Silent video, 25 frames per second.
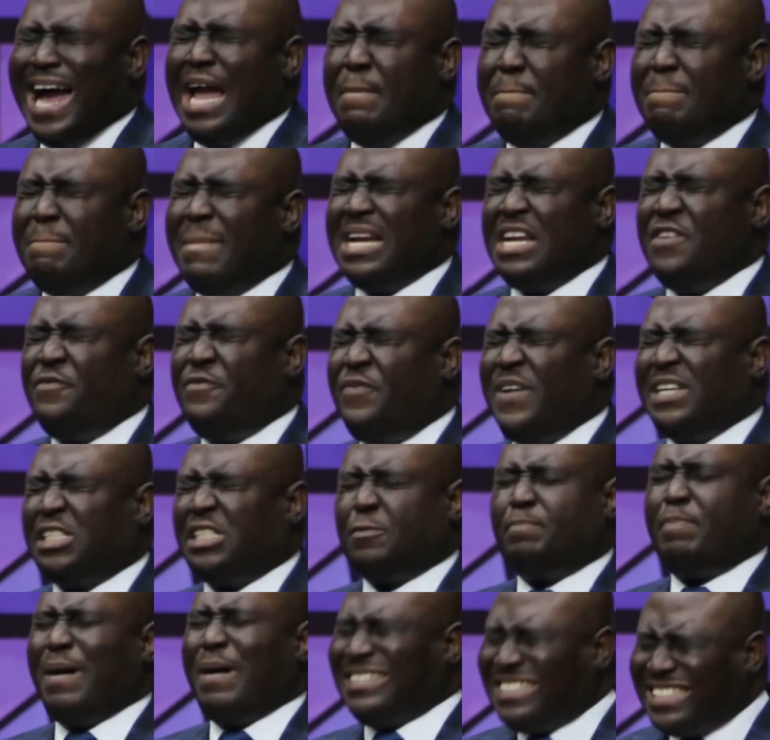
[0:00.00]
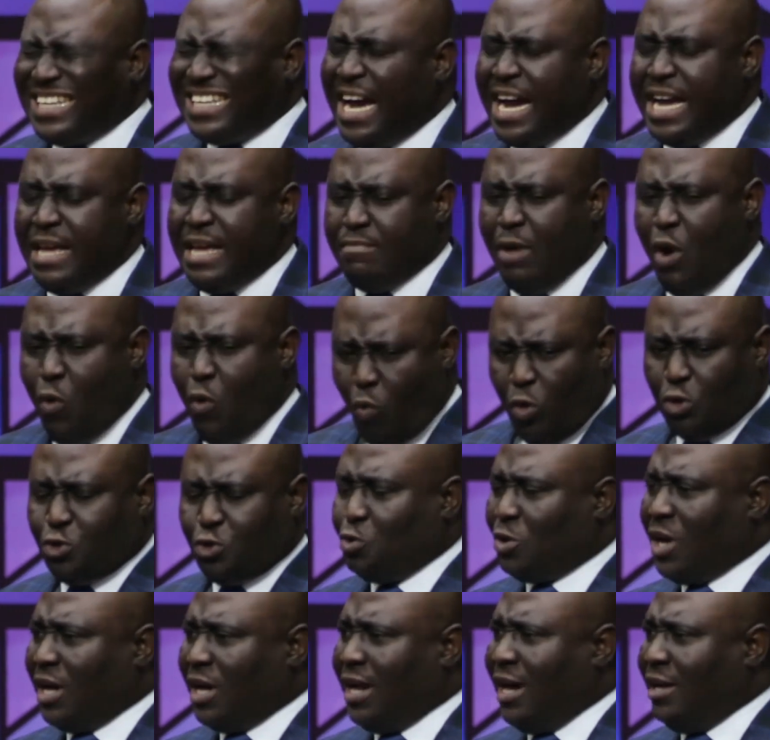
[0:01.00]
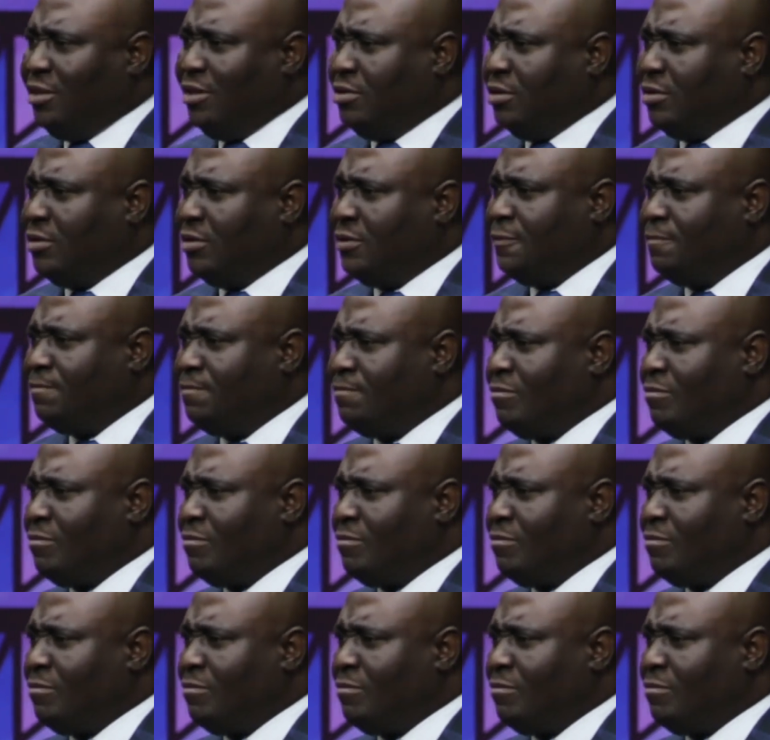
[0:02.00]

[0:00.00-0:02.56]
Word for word: I manifest part time what you can handle.